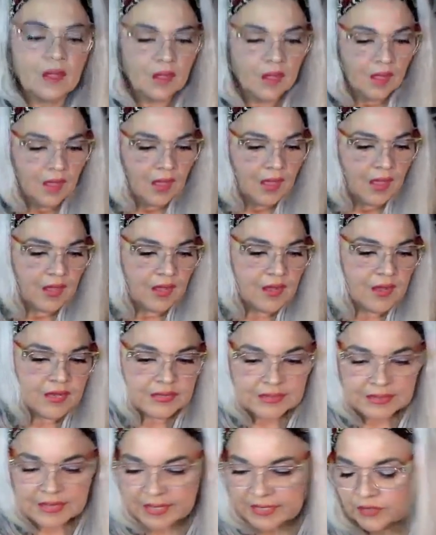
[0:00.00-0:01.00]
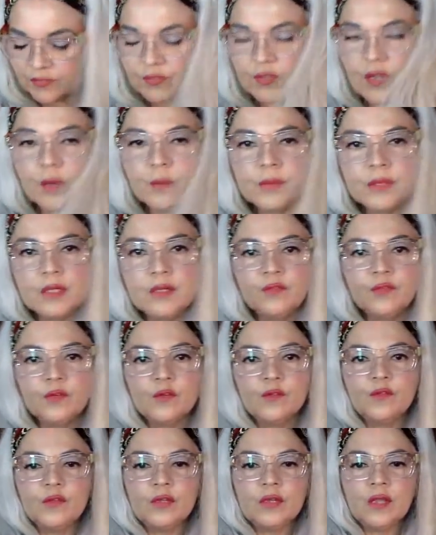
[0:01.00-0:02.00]
Hey guys, thanks for coming in for a
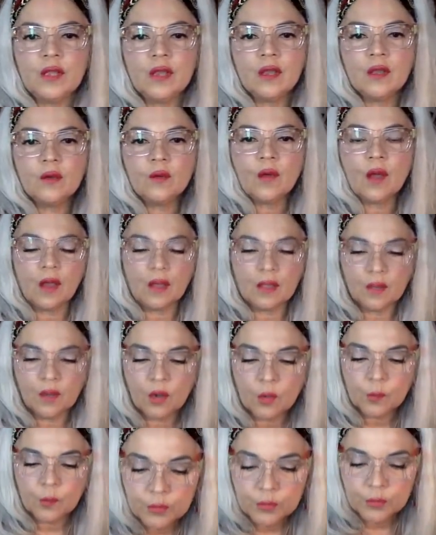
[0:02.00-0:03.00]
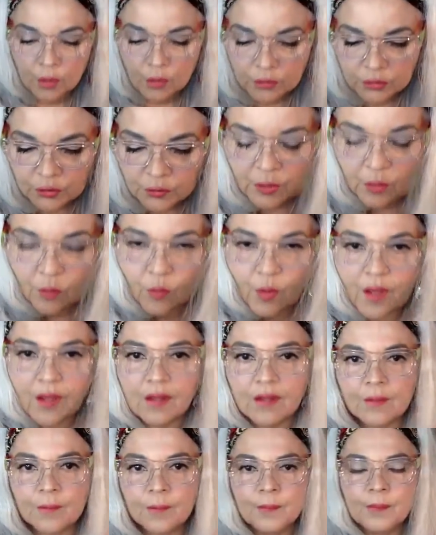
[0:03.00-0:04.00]
video. I hope you're all doing
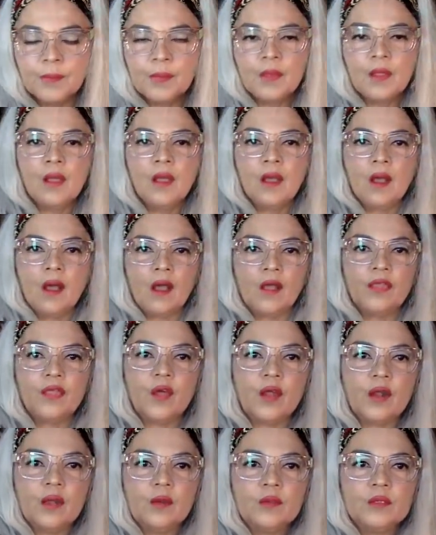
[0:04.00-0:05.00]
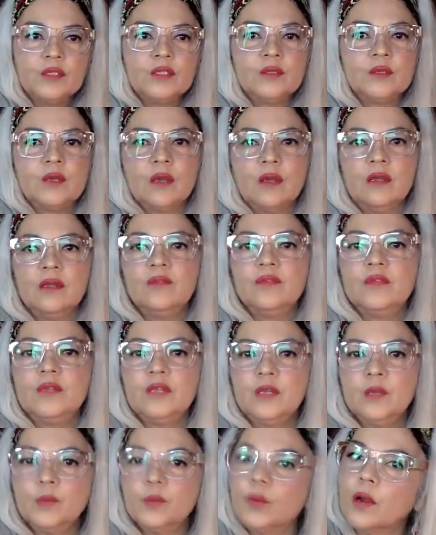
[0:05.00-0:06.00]
well. I thought I would do kind of an
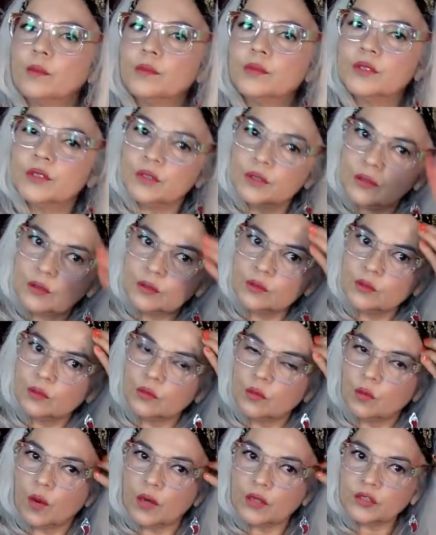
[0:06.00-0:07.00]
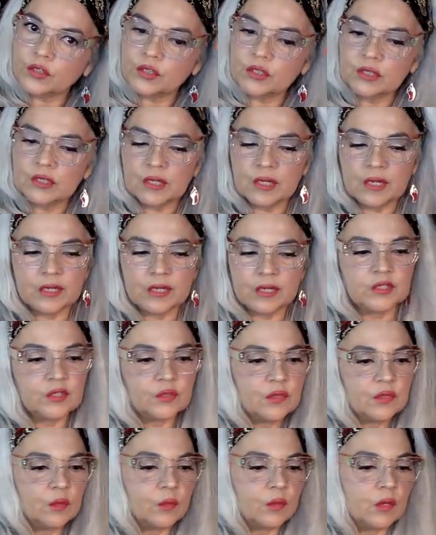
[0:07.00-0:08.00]
impromptu question and answer,
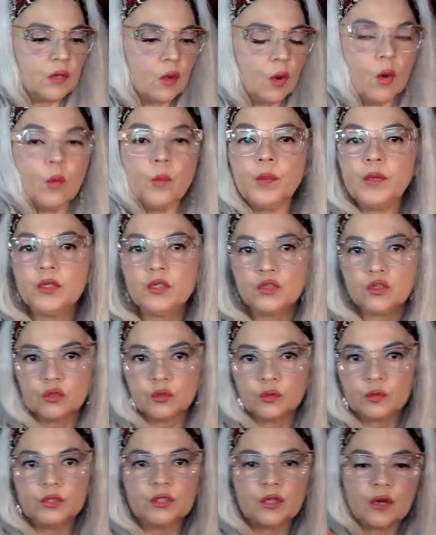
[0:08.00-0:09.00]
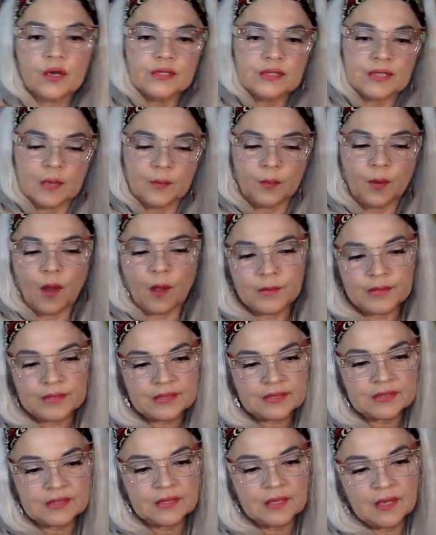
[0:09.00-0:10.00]
and then we're going to open a jewelry jar as I
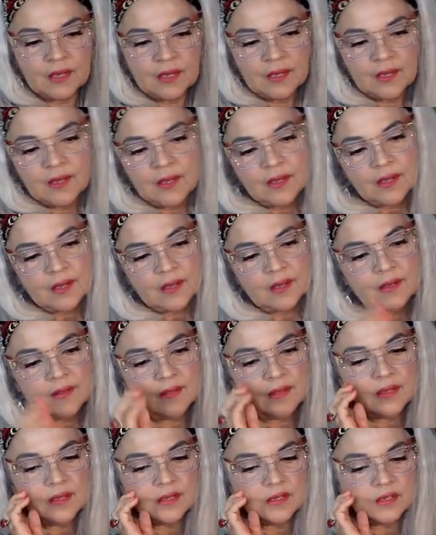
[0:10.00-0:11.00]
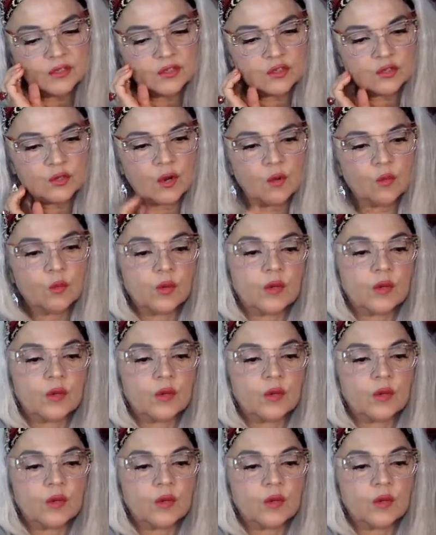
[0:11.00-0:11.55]
promised in the intro.